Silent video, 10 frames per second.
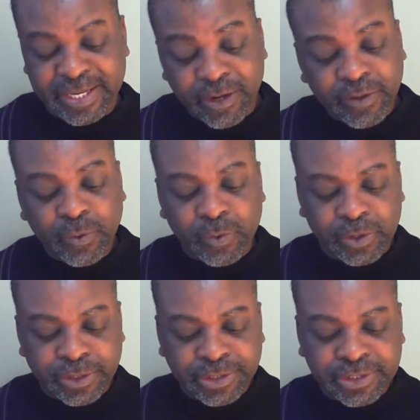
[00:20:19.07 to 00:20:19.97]
In other
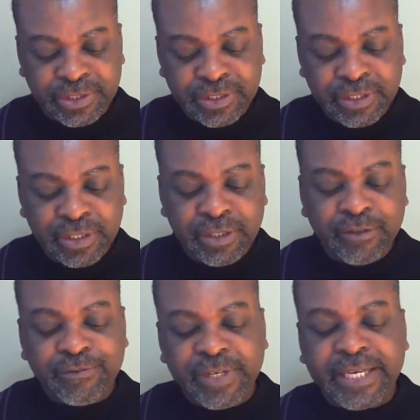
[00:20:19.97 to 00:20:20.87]
words,
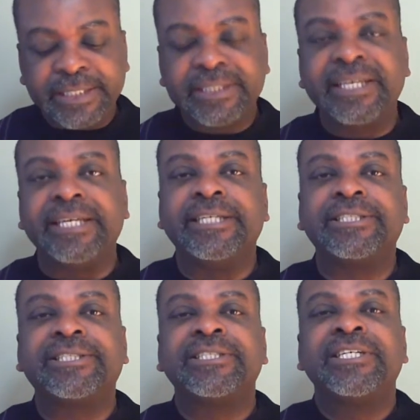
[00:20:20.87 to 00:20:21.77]
faith
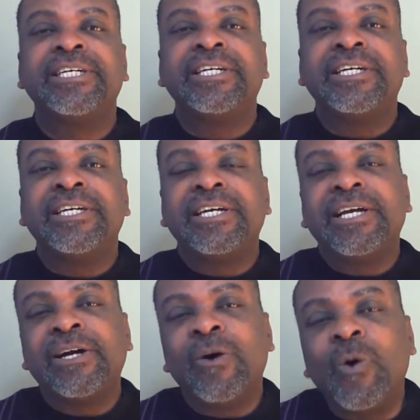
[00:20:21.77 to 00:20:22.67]
is
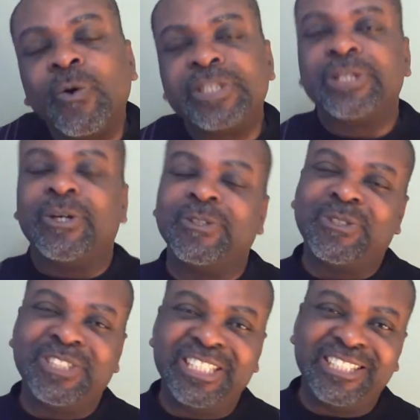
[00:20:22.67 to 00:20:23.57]
holding on
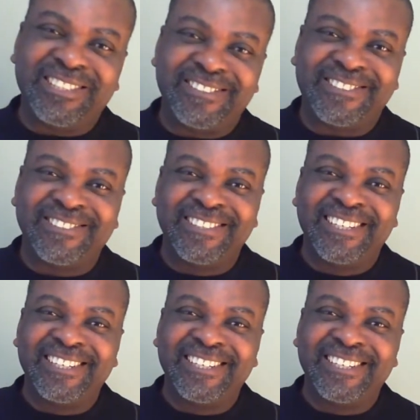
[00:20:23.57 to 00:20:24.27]
to Jesus.